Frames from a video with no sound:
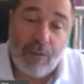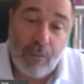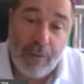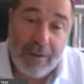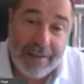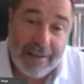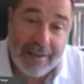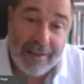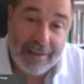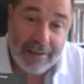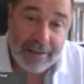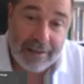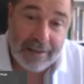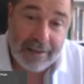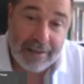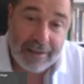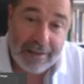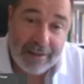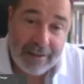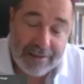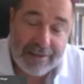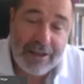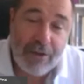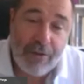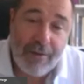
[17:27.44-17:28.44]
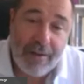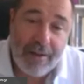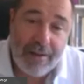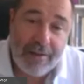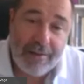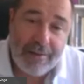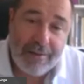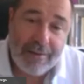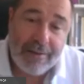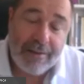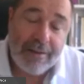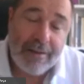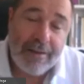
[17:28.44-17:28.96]
with the
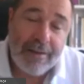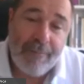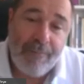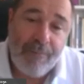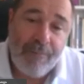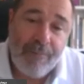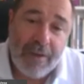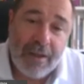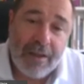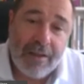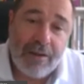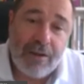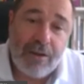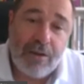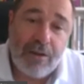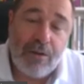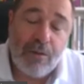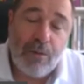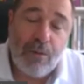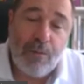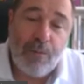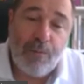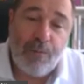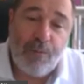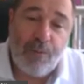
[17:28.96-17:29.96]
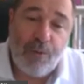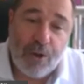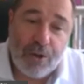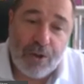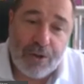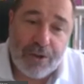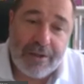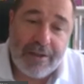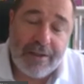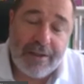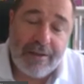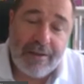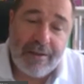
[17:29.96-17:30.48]
students to
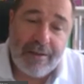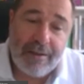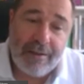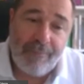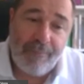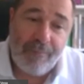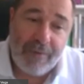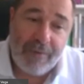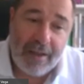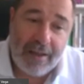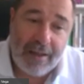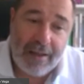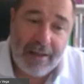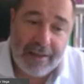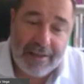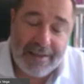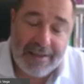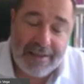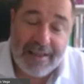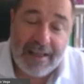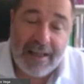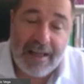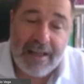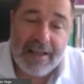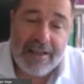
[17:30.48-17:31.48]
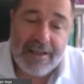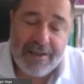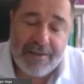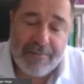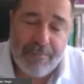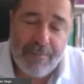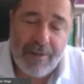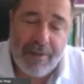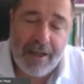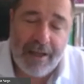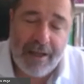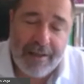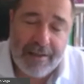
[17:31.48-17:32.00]
foster a
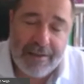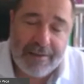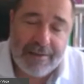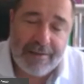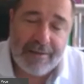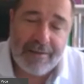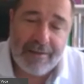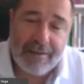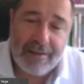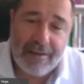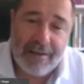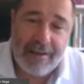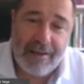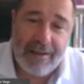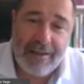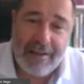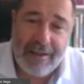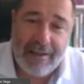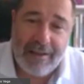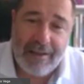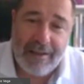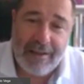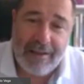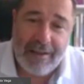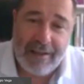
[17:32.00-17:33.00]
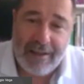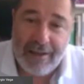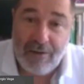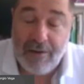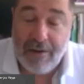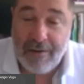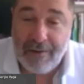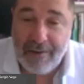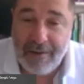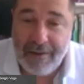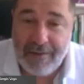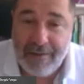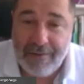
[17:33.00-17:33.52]
challenge-based
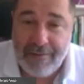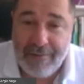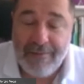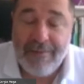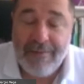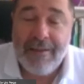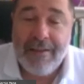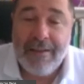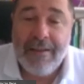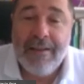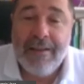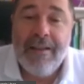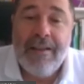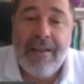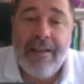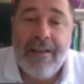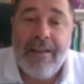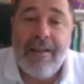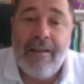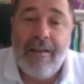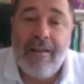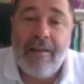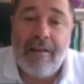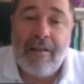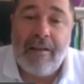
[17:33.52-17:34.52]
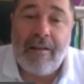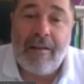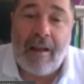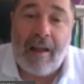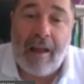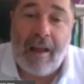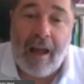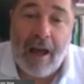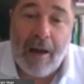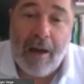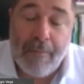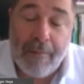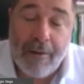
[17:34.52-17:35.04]
learning
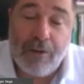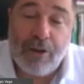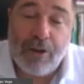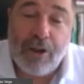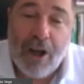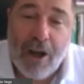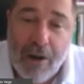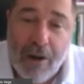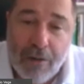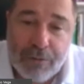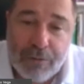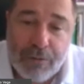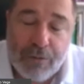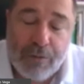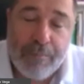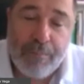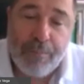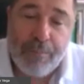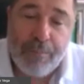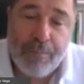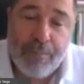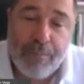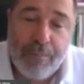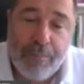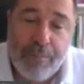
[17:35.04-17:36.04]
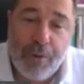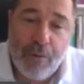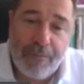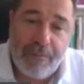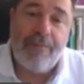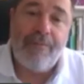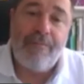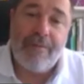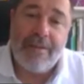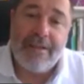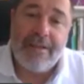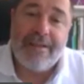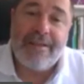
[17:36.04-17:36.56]
about how to improve
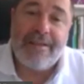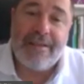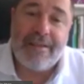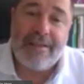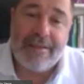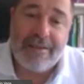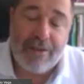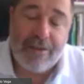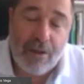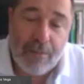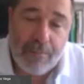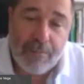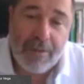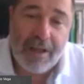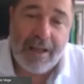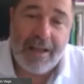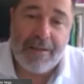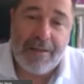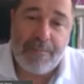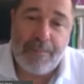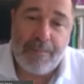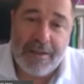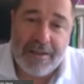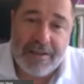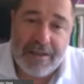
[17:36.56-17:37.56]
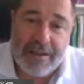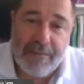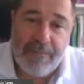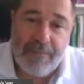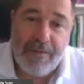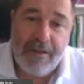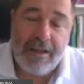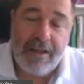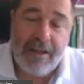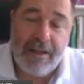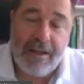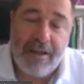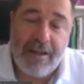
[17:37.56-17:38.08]
some
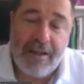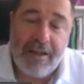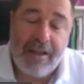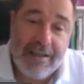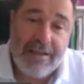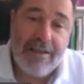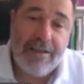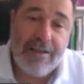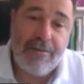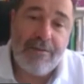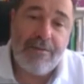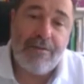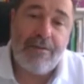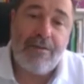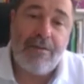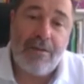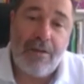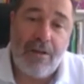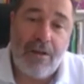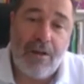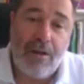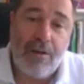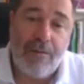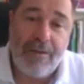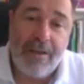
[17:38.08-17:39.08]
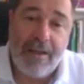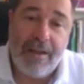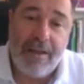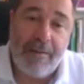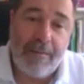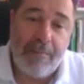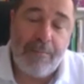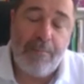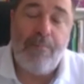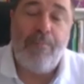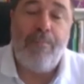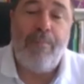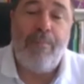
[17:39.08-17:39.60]
specific issues of
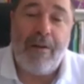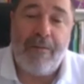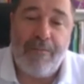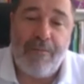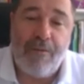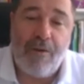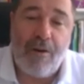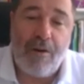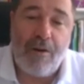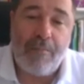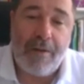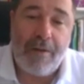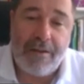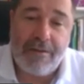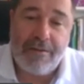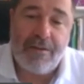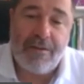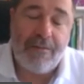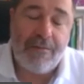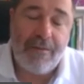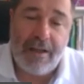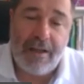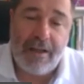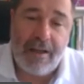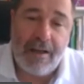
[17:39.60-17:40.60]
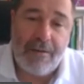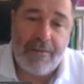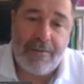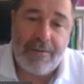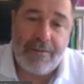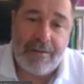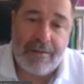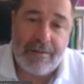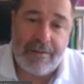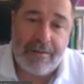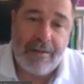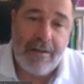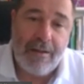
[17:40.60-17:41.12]
the performance of the
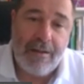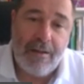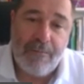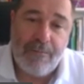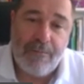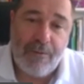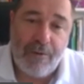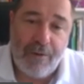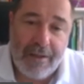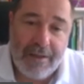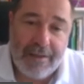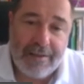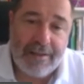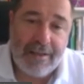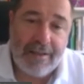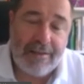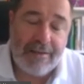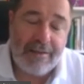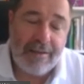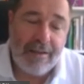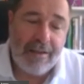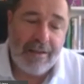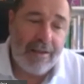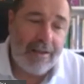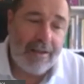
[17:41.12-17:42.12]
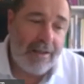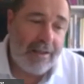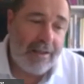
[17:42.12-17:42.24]
houses. For instance,